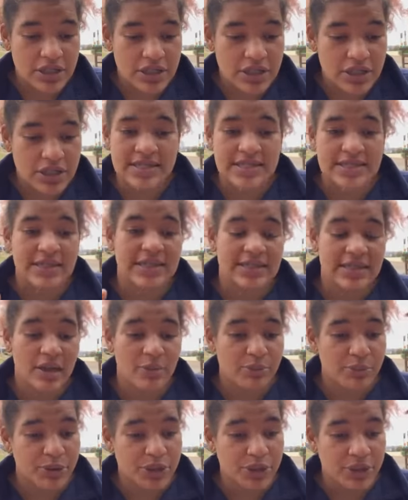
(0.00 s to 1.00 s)
as an
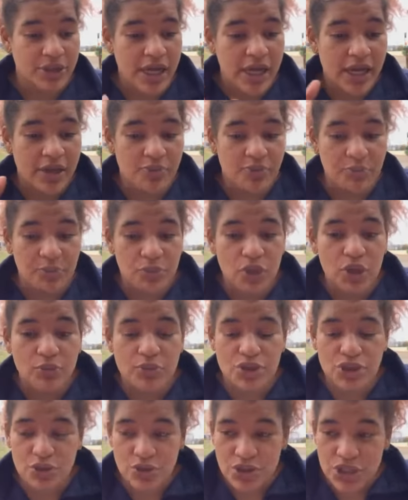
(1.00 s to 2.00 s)
example,
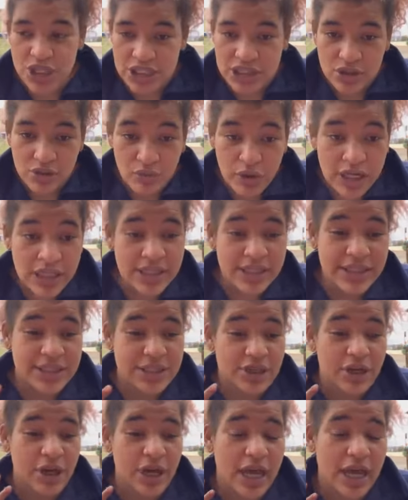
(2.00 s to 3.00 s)
so she's the
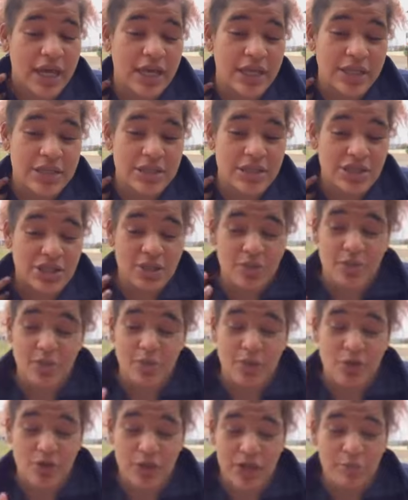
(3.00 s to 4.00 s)
ringleader and she was
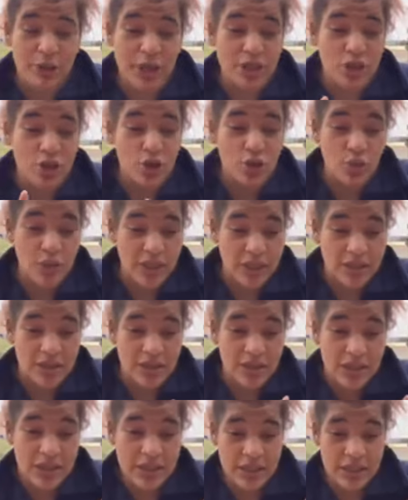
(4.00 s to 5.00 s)
portrayed by the
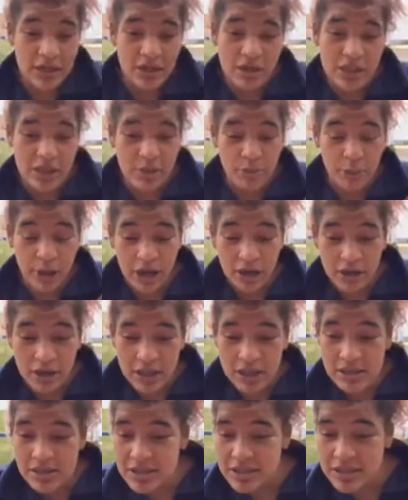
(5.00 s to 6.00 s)
Queen Claire E.
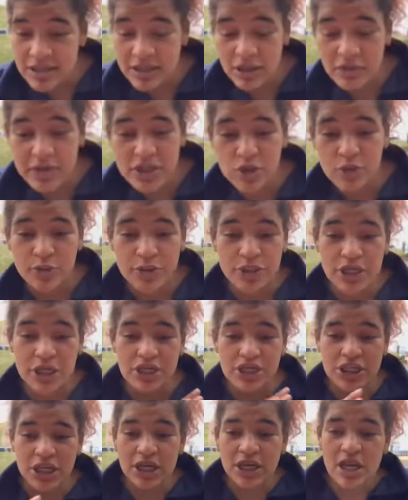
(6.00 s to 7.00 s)
Perkins in the original
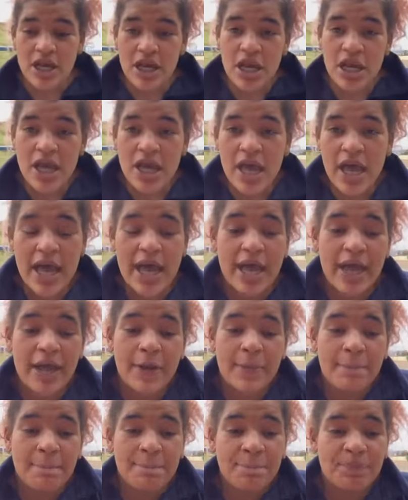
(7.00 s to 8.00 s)
production,
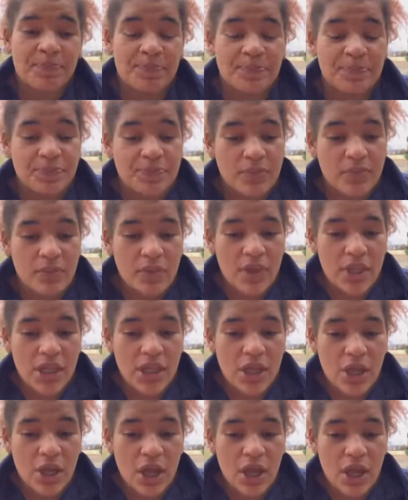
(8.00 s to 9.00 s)

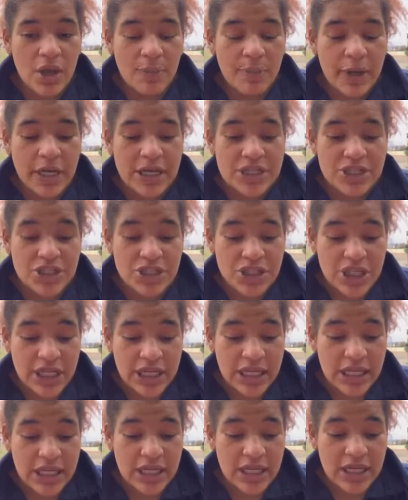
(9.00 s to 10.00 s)
but
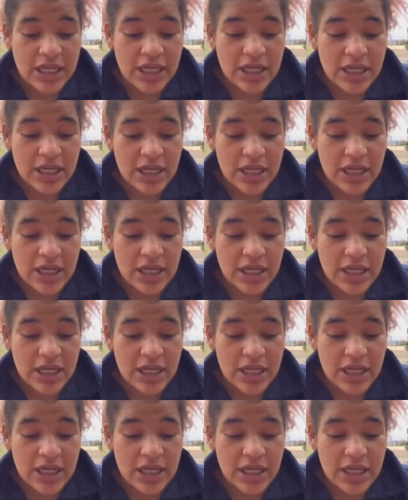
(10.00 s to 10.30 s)
she